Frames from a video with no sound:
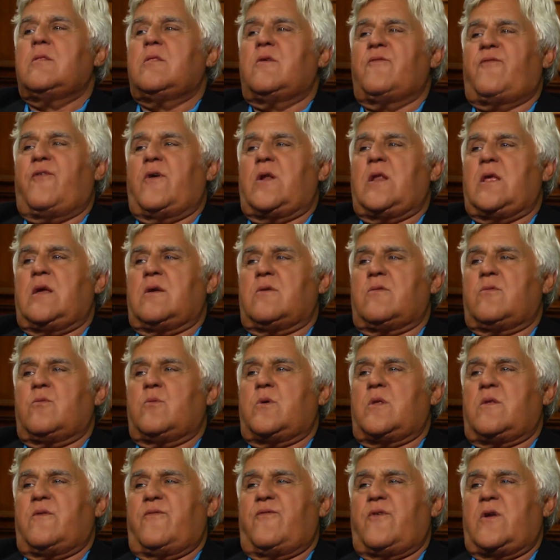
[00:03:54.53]
the funniest one
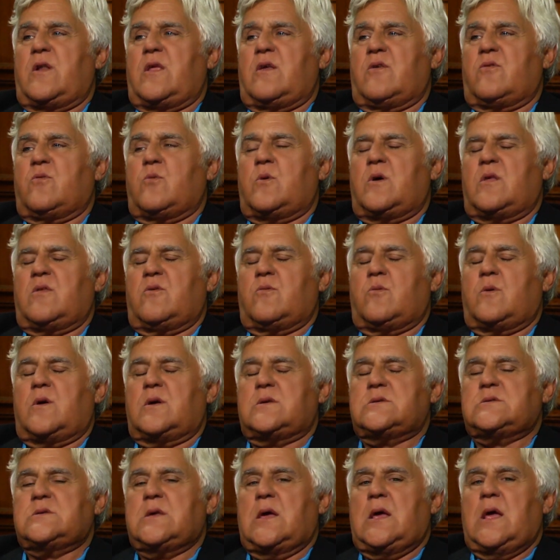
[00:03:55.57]
of the funniest ones
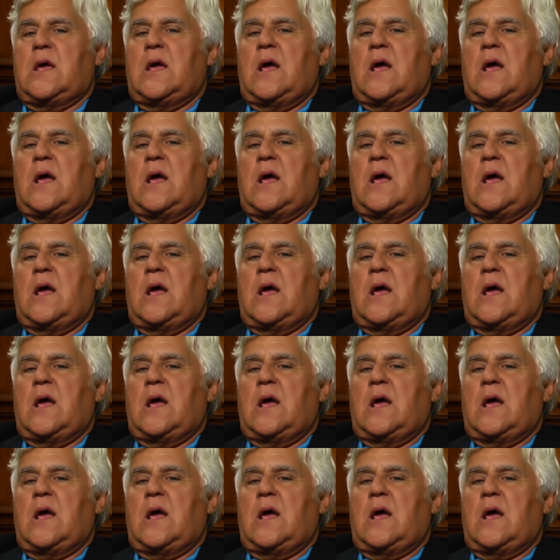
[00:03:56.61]
was